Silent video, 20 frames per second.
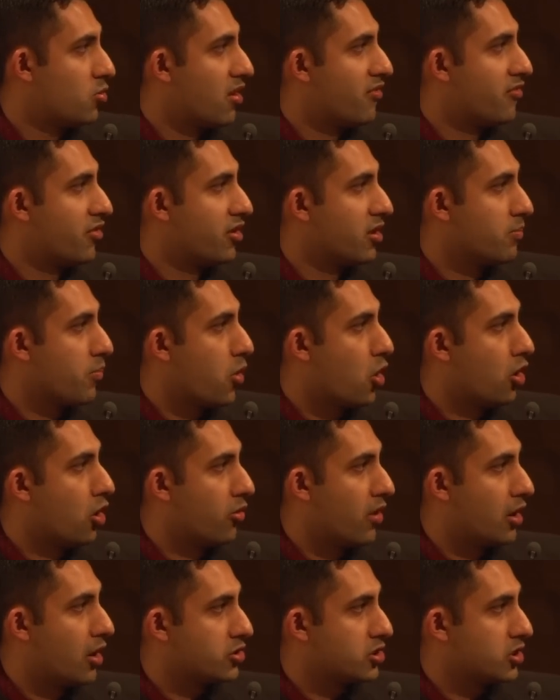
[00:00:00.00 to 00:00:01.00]
Reverend
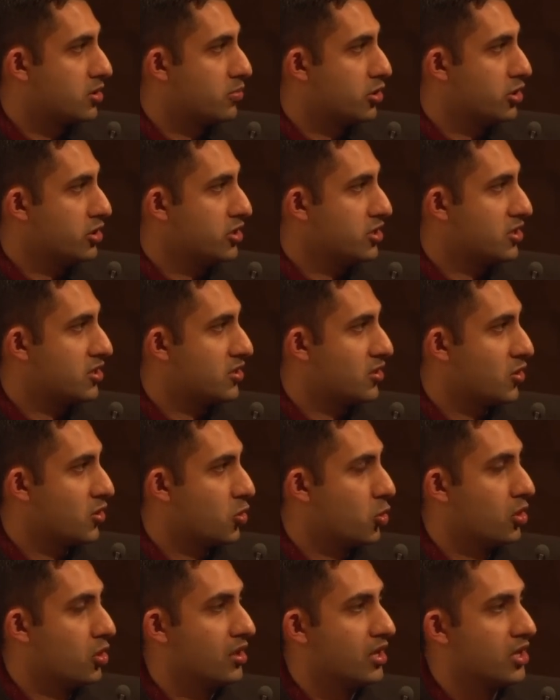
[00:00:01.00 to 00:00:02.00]
Paul Rauschenbusch,
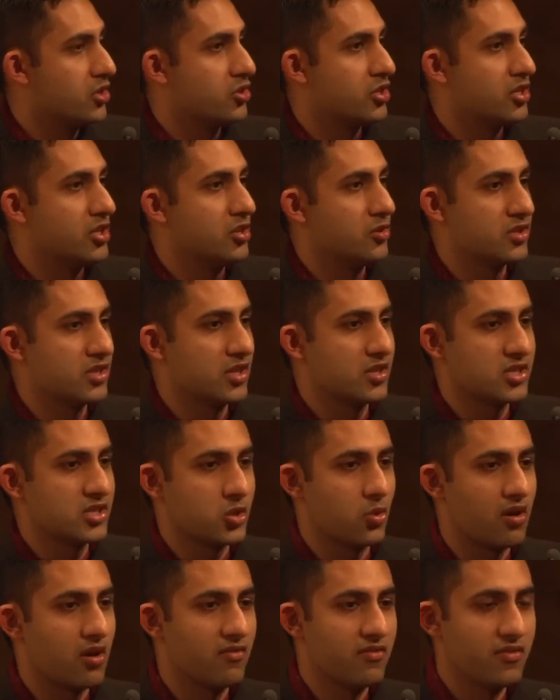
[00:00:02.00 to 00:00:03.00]
who will introduce us
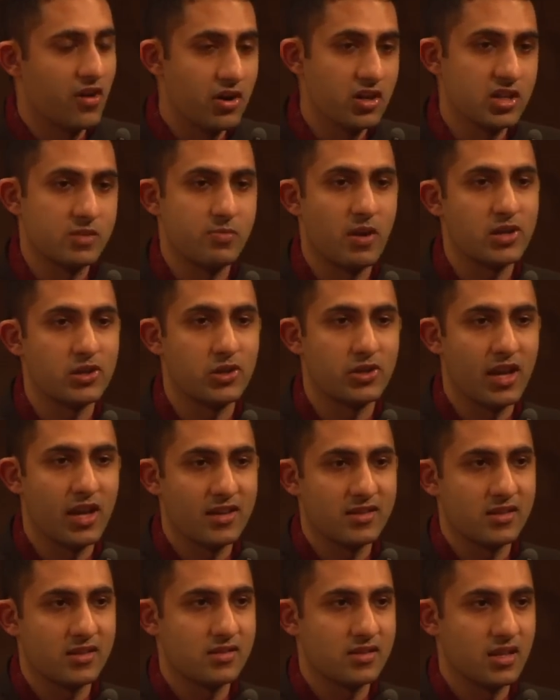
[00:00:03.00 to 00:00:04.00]
to our very special
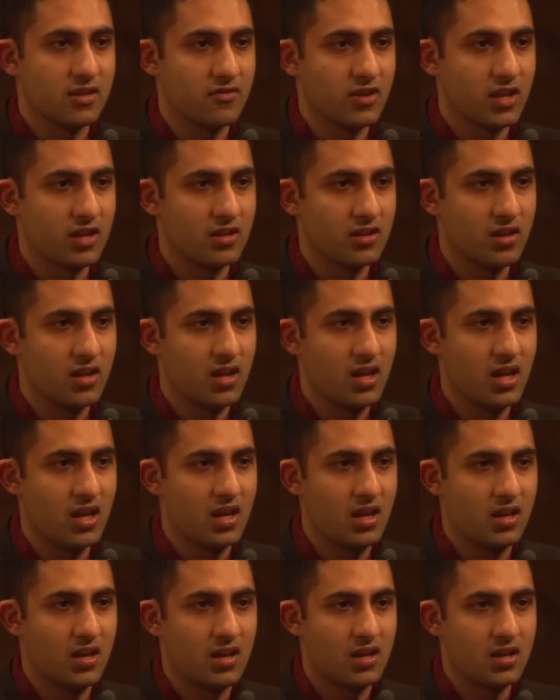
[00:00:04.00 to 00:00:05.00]
guest this evening,
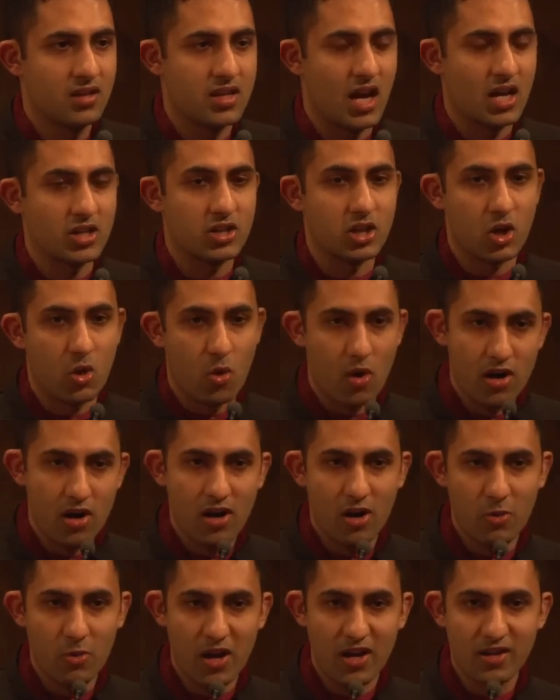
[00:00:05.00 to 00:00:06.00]
Dr.
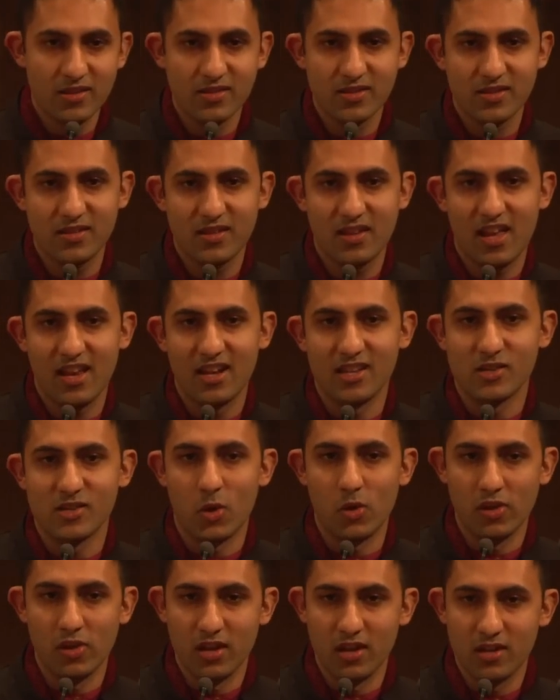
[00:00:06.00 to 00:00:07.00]
Cornel West and His
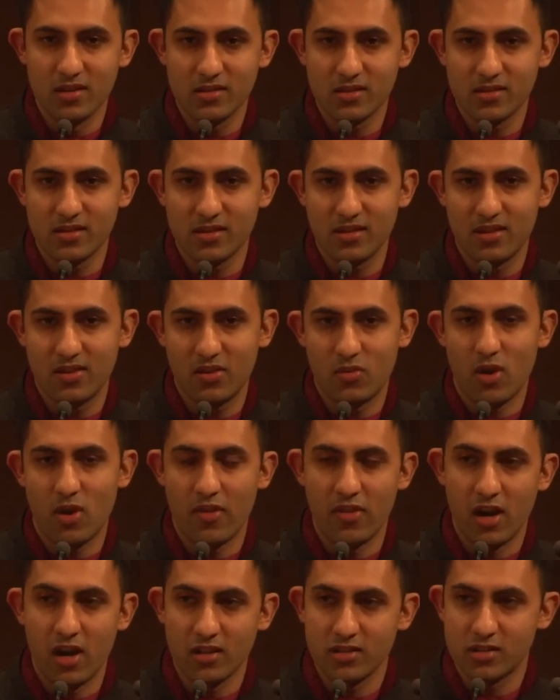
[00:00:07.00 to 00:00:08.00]
Holiness
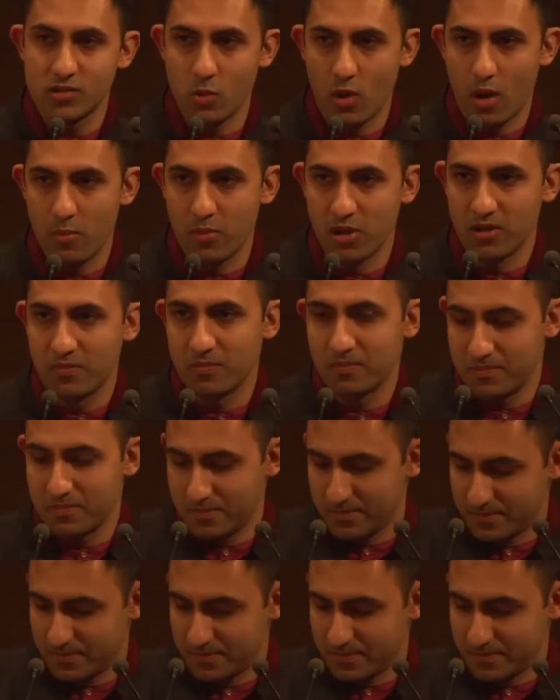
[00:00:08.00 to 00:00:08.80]
Radhanath Swami.